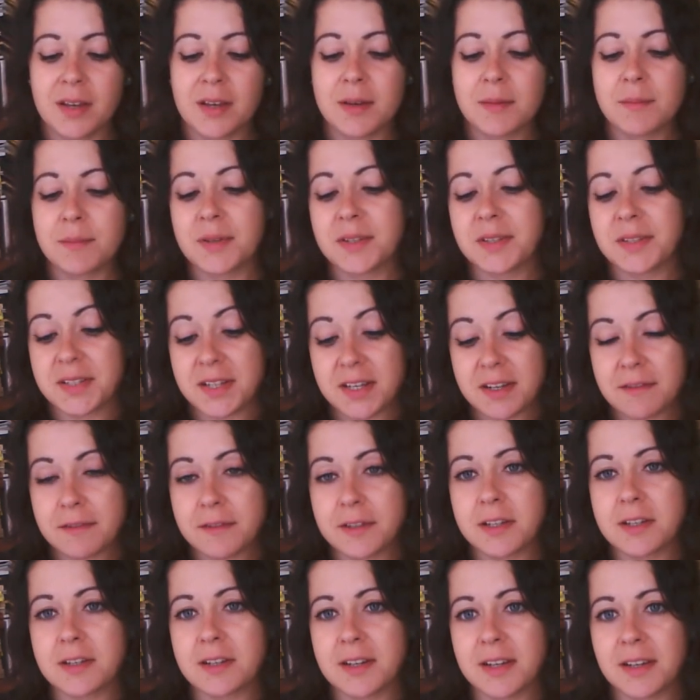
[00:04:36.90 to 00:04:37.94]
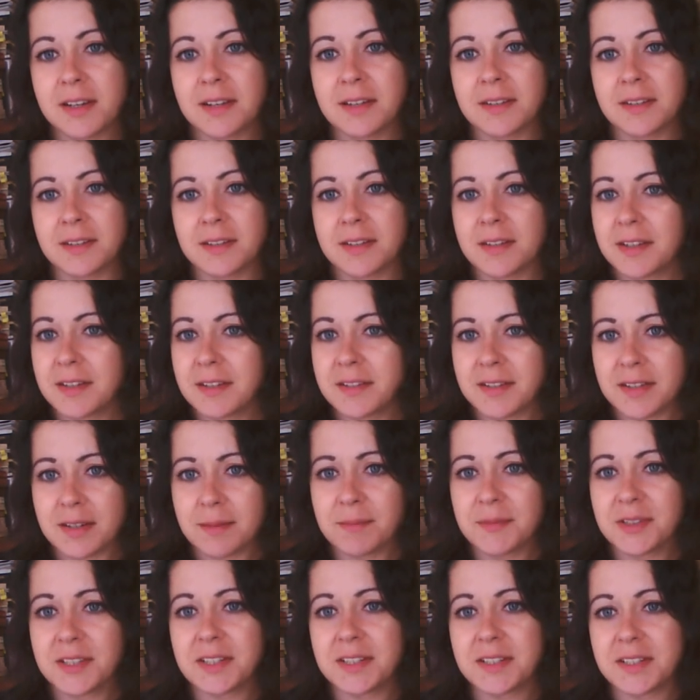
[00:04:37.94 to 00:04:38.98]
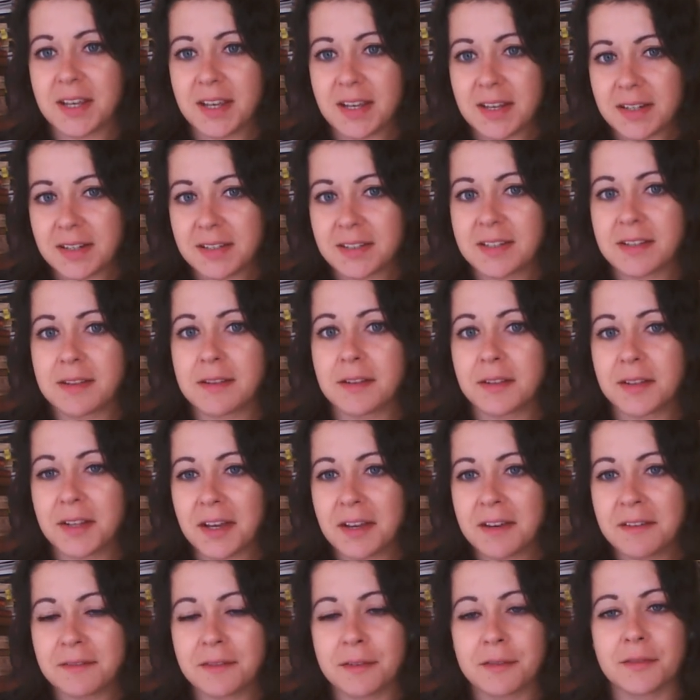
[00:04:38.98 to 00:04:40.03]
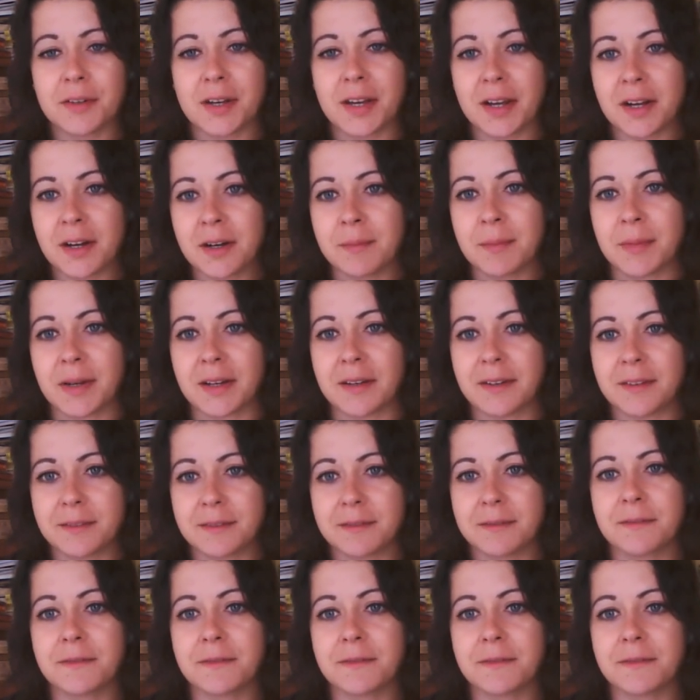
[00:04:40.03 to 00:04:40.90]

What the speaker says: But Davy Gray, he seemed to take to the life of a hermit